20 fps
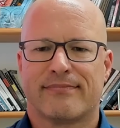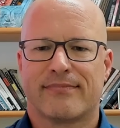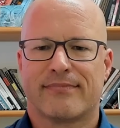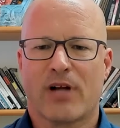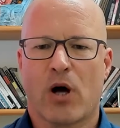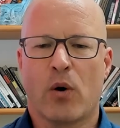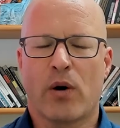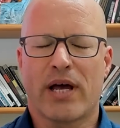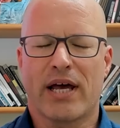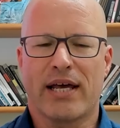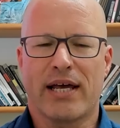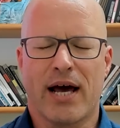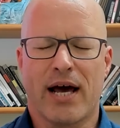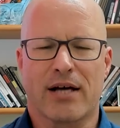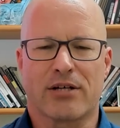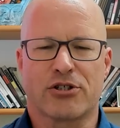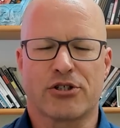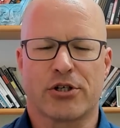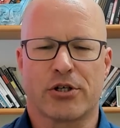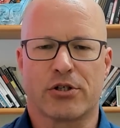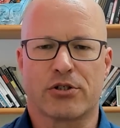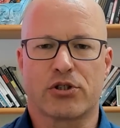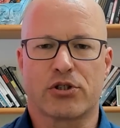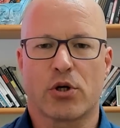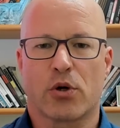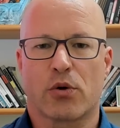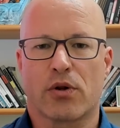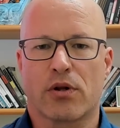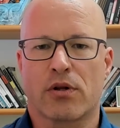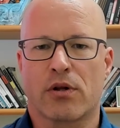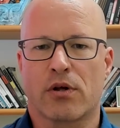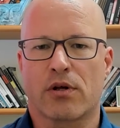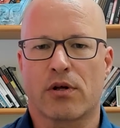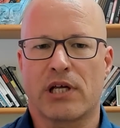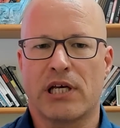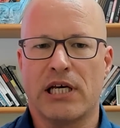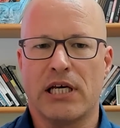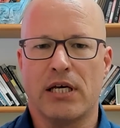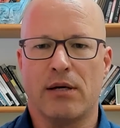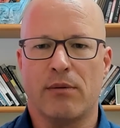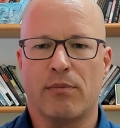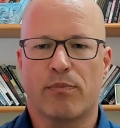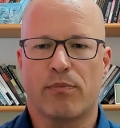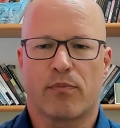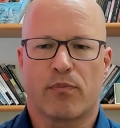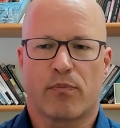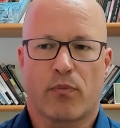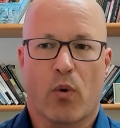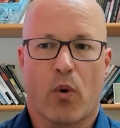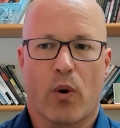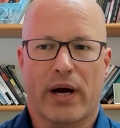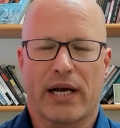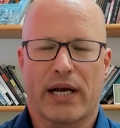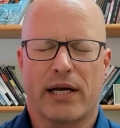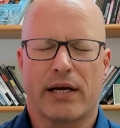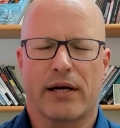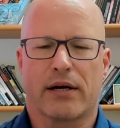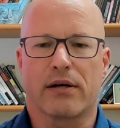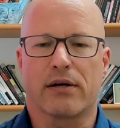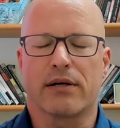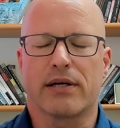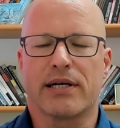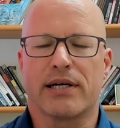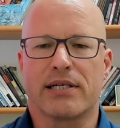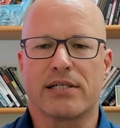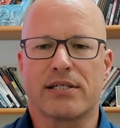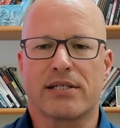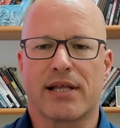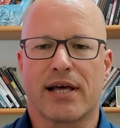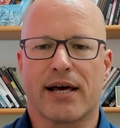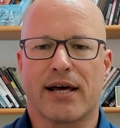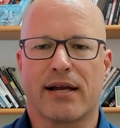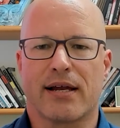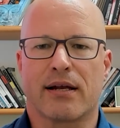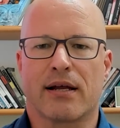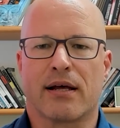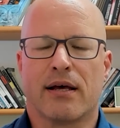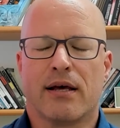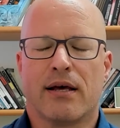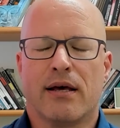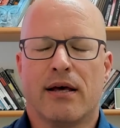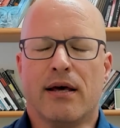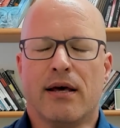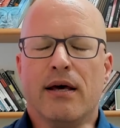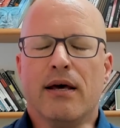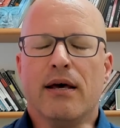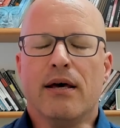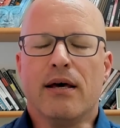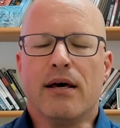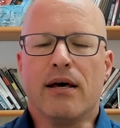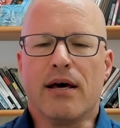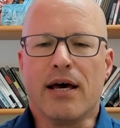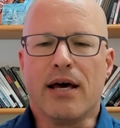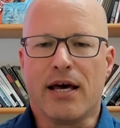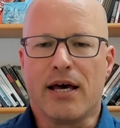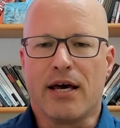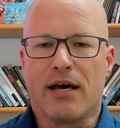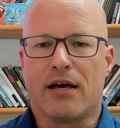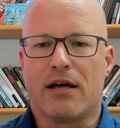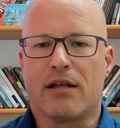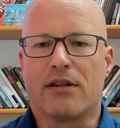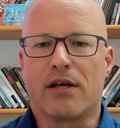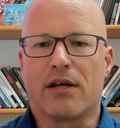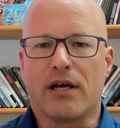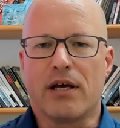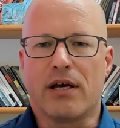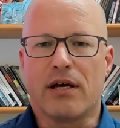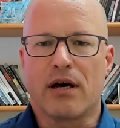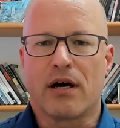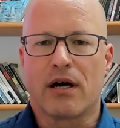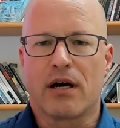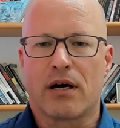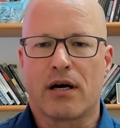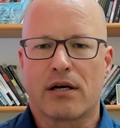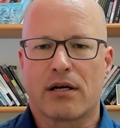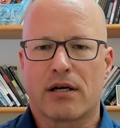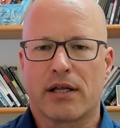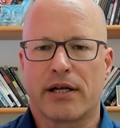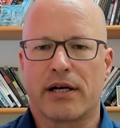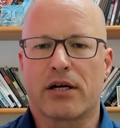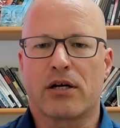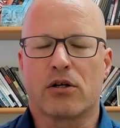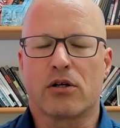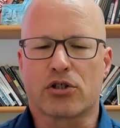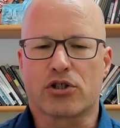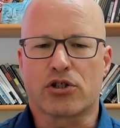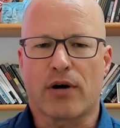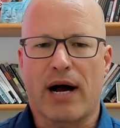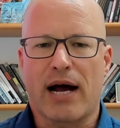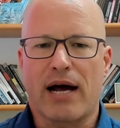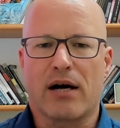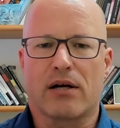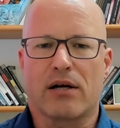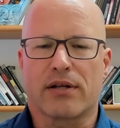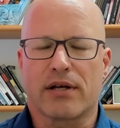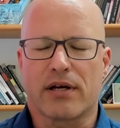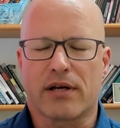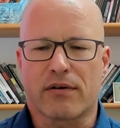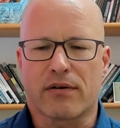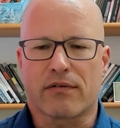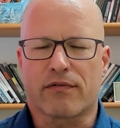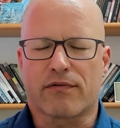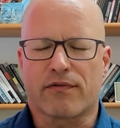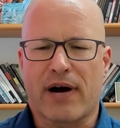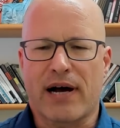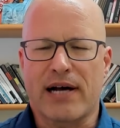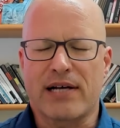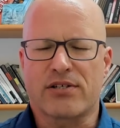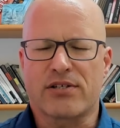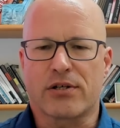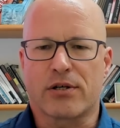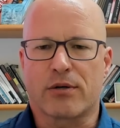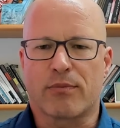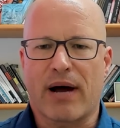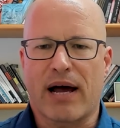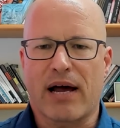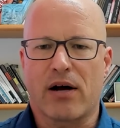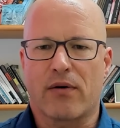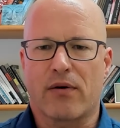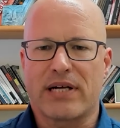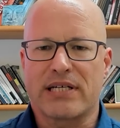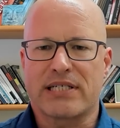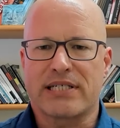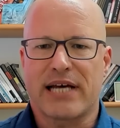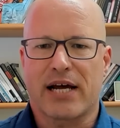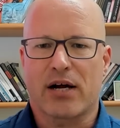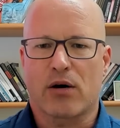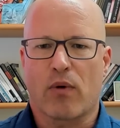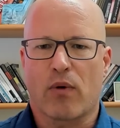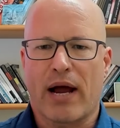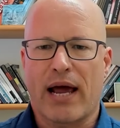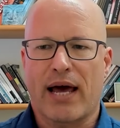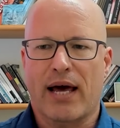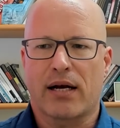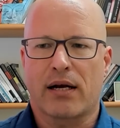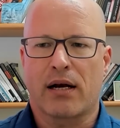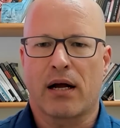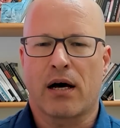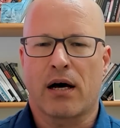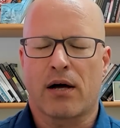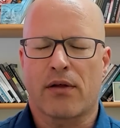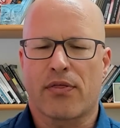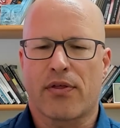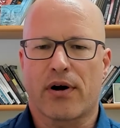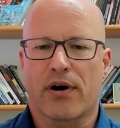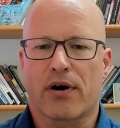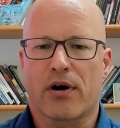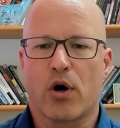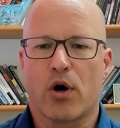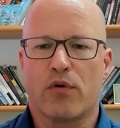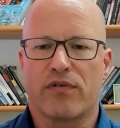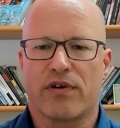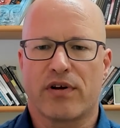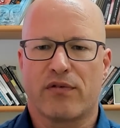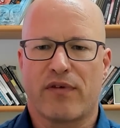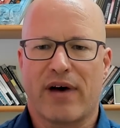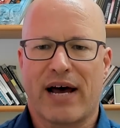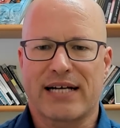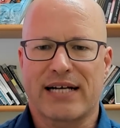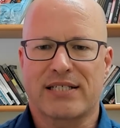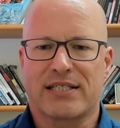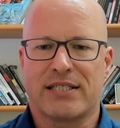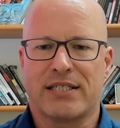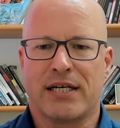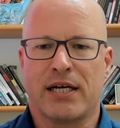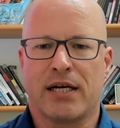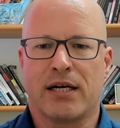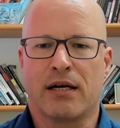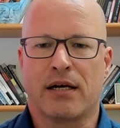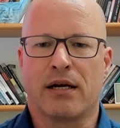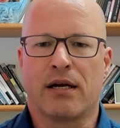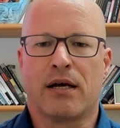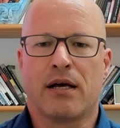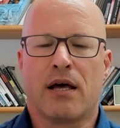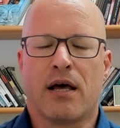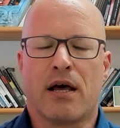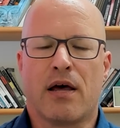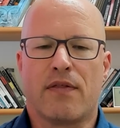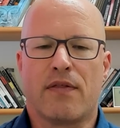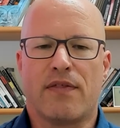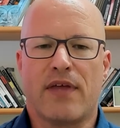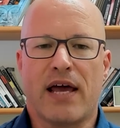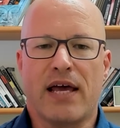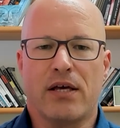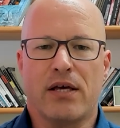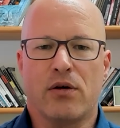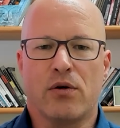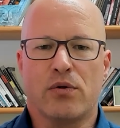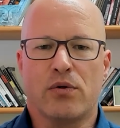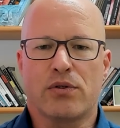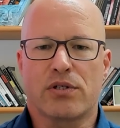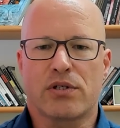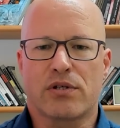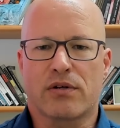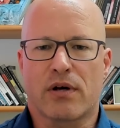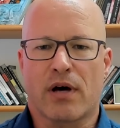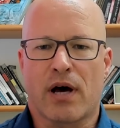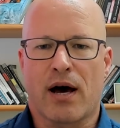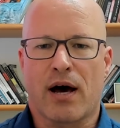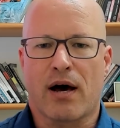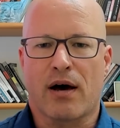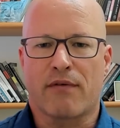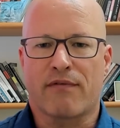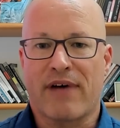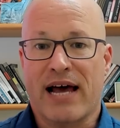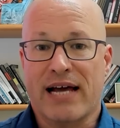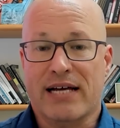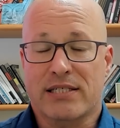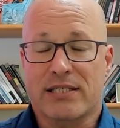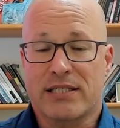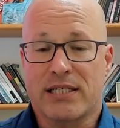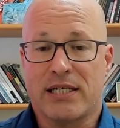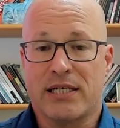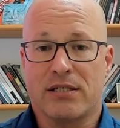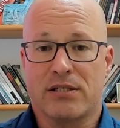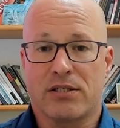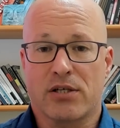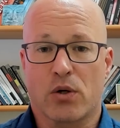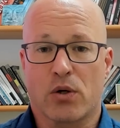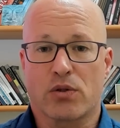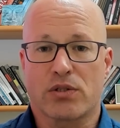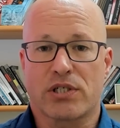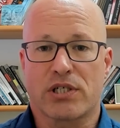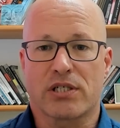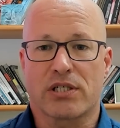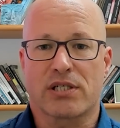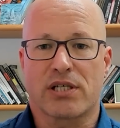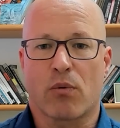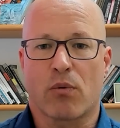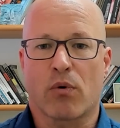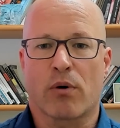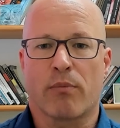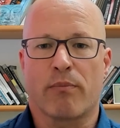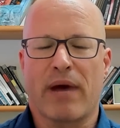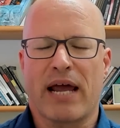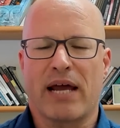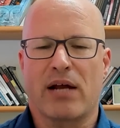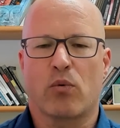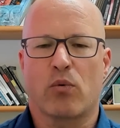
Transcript: Okay, yeah, sure. So the key point here is that in the clinical trial that Pfizer BioNTech ran on their COVID vaccine, they used vaccine doses that were made